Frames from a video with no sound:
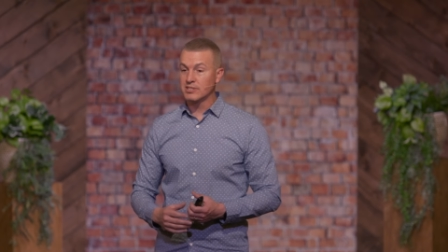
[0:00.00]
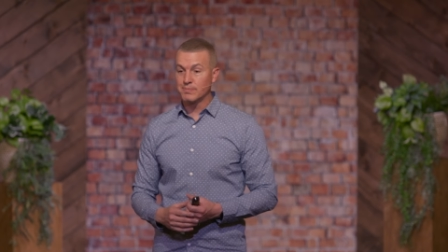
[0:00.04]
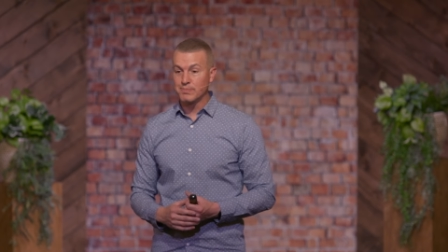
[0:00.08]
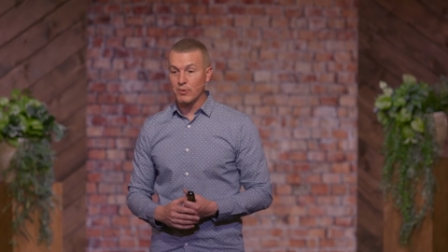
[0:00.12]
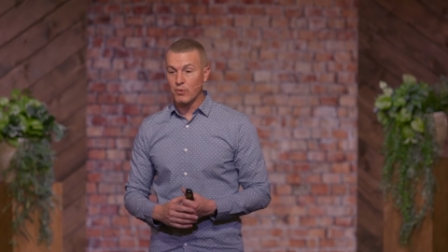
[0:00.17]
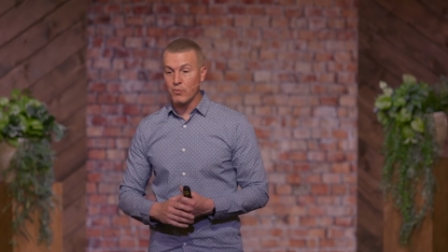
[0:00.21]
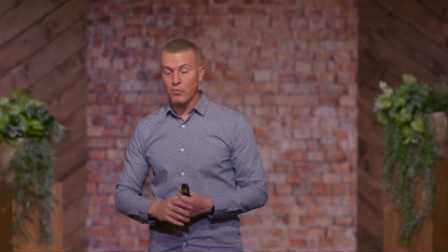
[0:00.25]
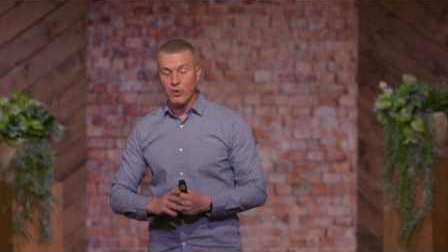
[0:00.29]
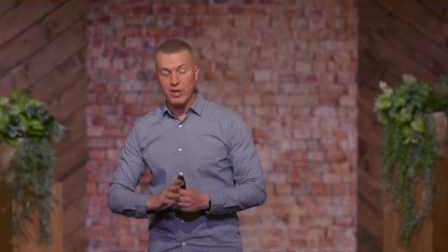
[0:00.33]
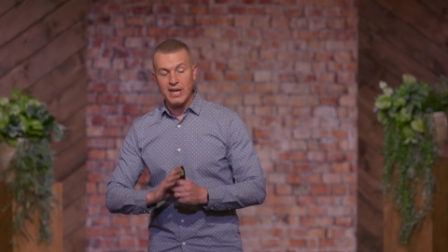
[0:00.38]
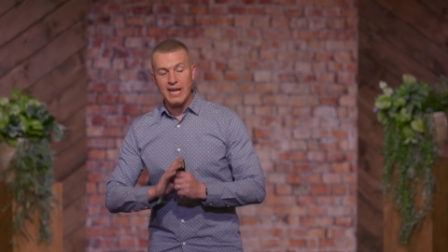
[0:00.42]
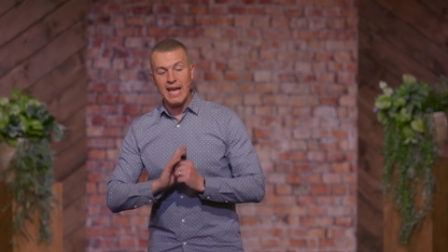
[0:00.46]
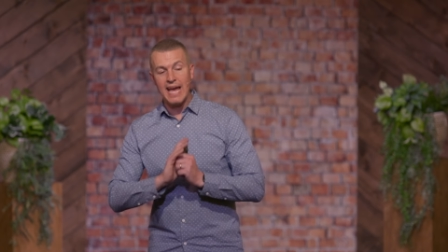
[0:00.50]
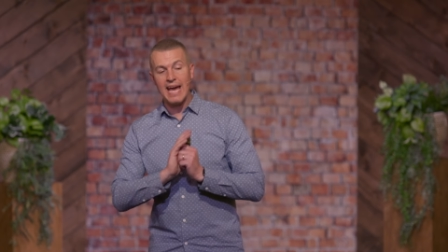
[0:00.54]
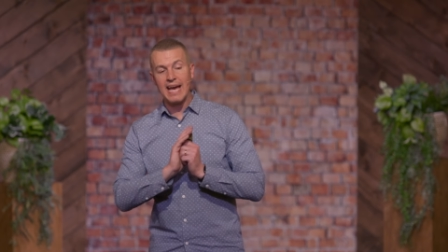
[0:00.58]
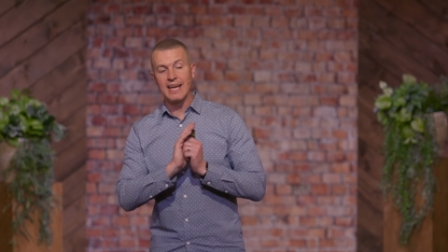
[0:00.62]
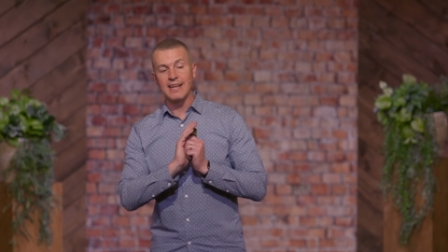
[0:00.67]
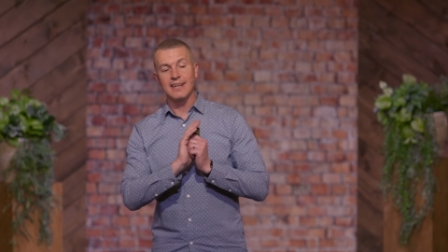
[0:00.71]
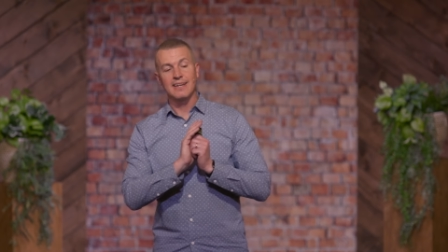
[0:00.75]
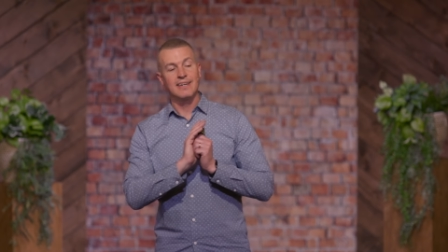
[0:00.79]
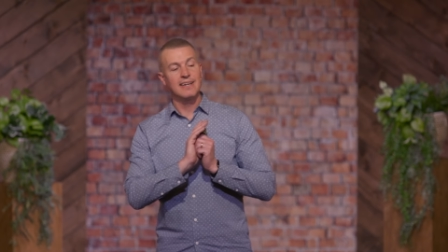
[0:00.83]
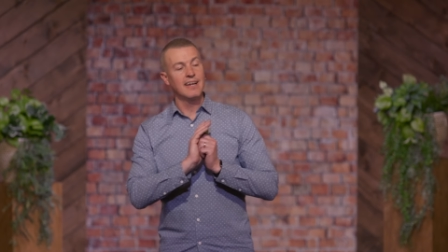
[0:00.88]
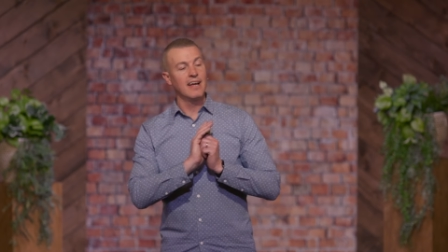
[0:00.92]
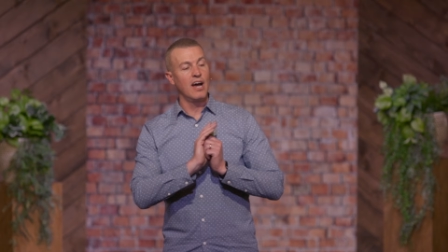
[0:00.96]
but we had
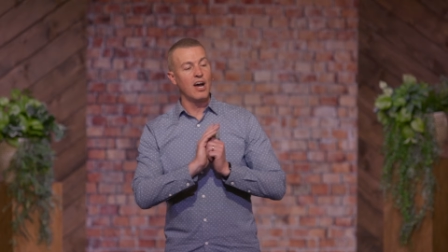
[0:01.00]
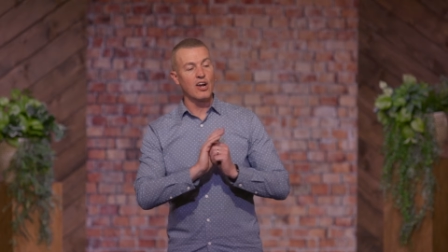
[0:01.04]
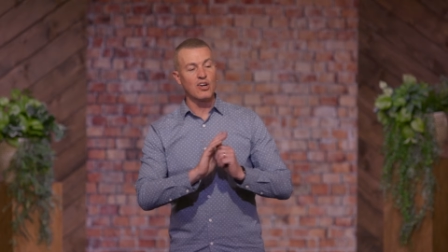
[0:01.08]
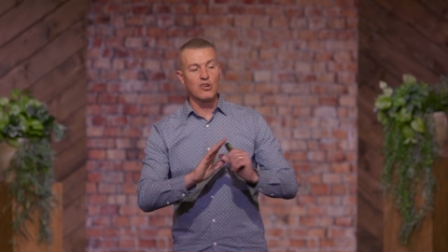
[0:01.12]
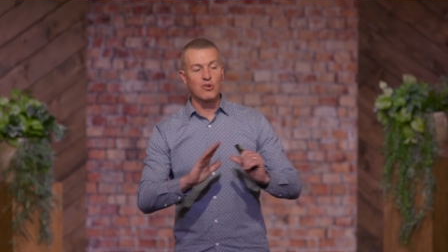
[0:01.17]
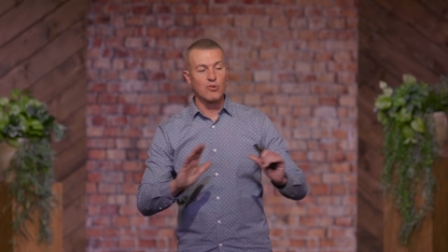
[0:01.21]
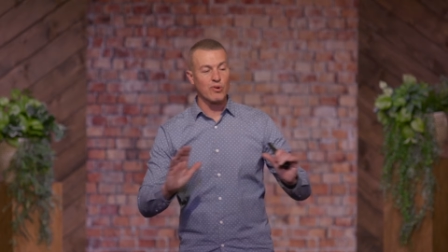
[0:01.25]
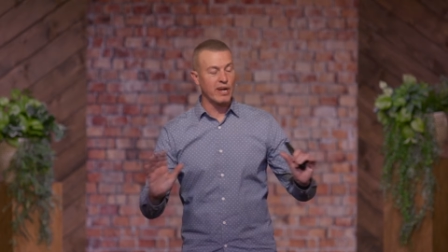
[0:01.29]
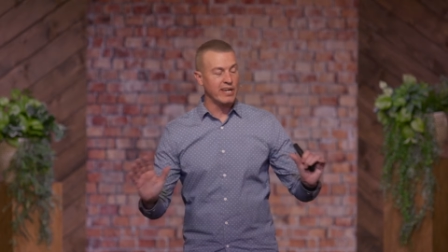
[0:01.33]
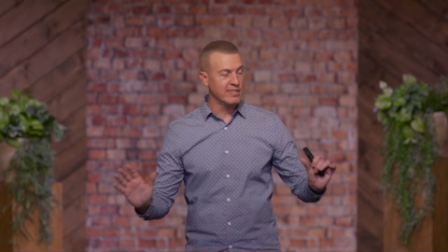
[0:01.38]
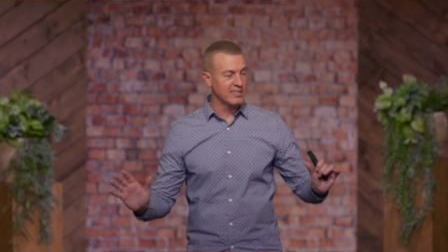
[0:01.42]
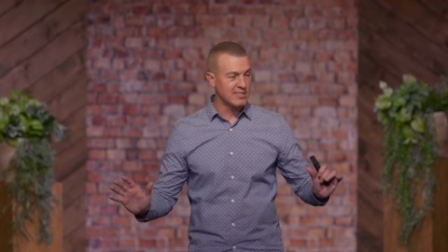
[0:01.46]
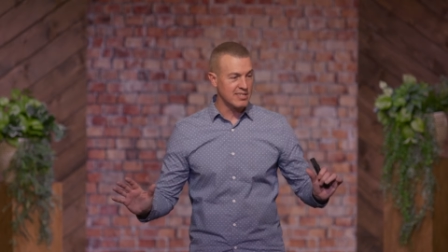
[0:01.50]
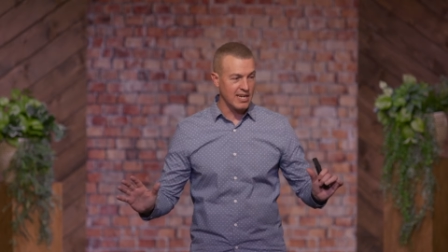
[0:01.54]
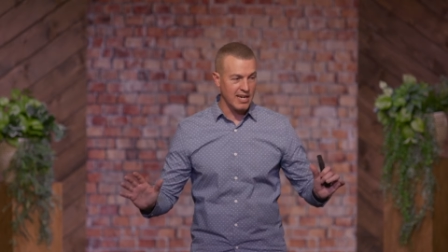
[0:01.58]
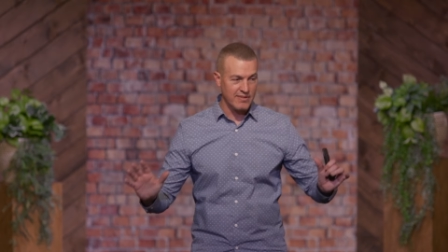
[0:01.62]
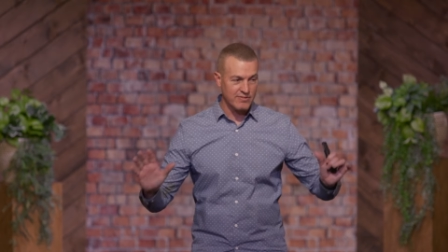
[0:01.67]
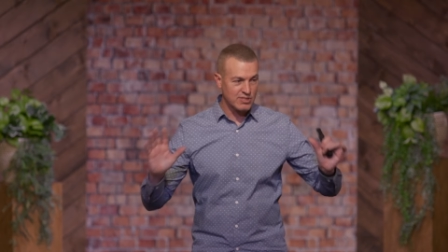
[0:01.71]
a great time.